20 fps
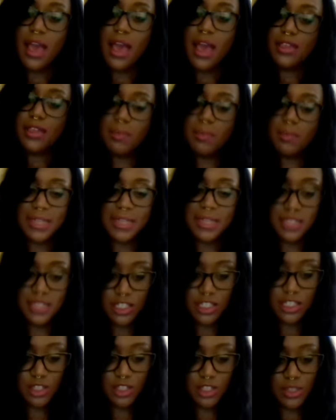the best thing
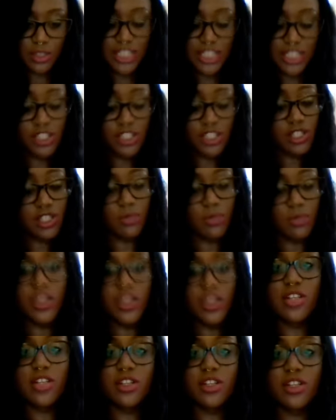to do is just
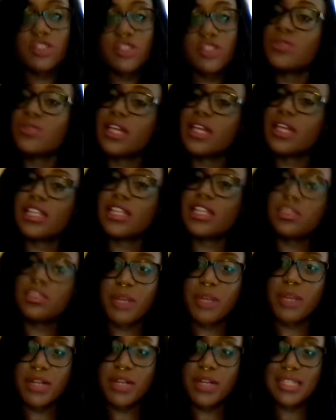surrender to the
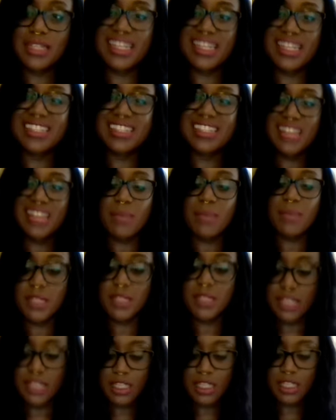experience, accept
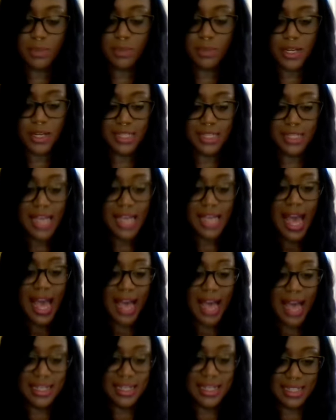this experience
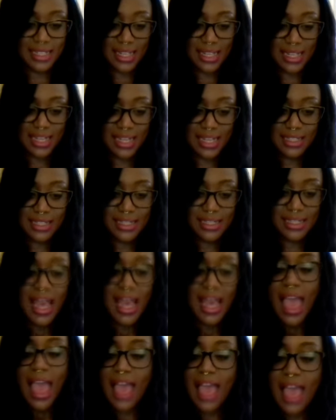as it is,
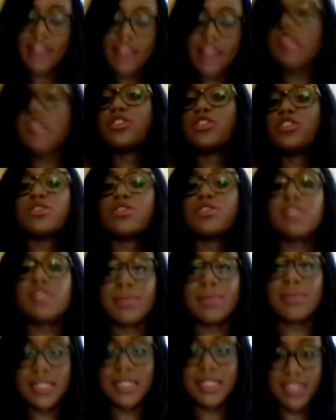and do
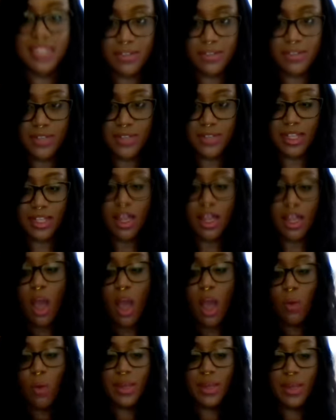something differently
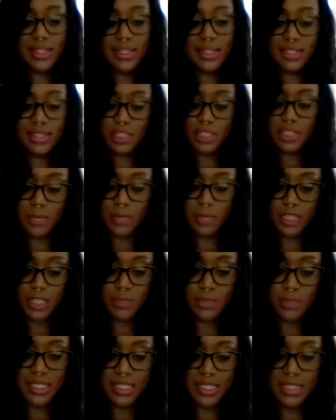when this experience
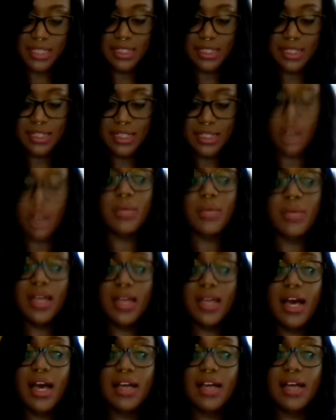presents itself
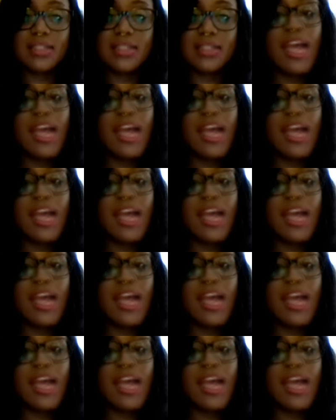because